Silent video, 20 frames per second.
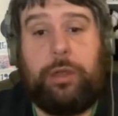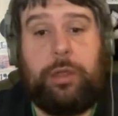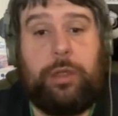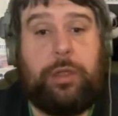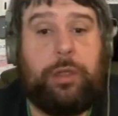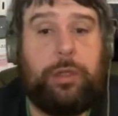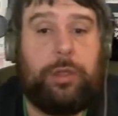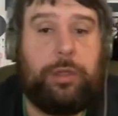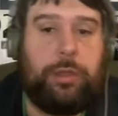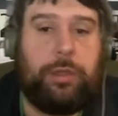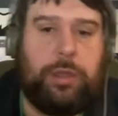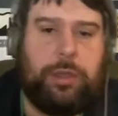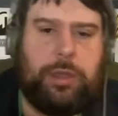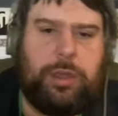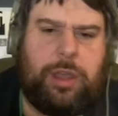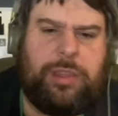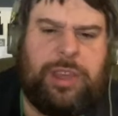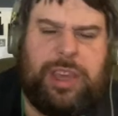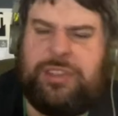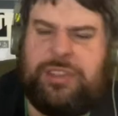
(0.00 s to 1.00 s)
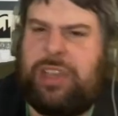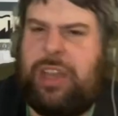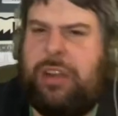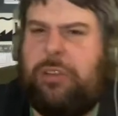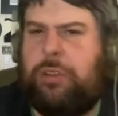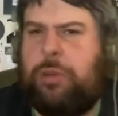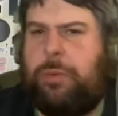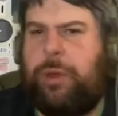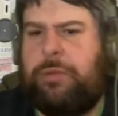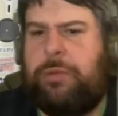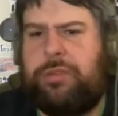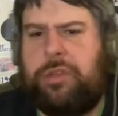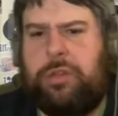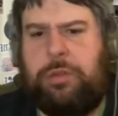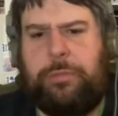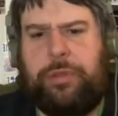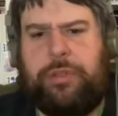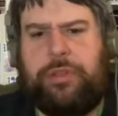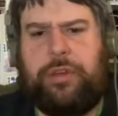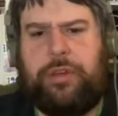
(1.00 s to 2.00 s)
Uh, I think he said all the way up to
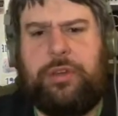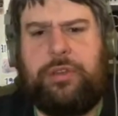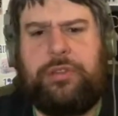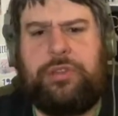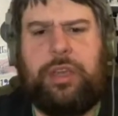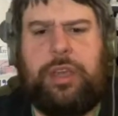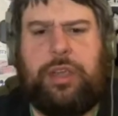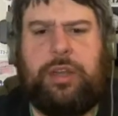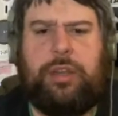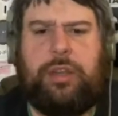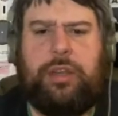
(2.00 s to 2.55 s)
number 13, didn't